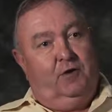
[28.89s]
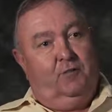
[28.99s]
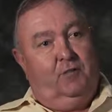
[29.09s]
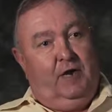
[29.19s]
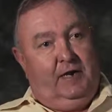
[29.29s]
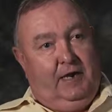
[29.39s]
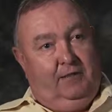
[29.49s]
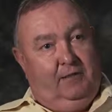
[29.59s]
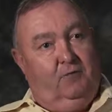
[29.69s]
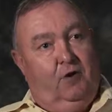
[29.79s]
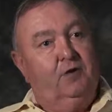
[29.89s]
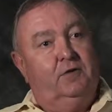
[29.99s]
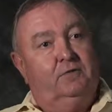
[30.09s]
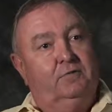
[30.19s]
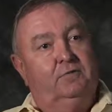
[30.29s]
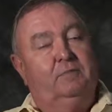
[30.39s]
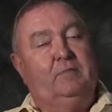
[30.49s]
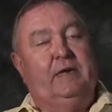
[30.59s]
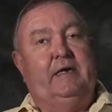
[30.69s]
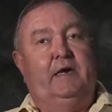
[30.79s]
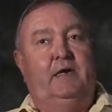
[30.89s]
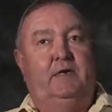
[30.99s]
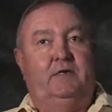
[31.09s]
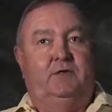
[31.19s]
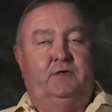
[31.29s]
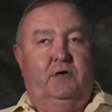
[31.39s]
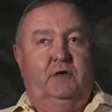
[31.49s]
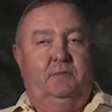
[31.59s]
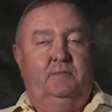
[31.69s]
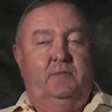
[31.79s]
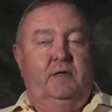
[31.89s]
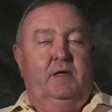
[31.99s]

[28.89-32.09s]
when I get the drug because um,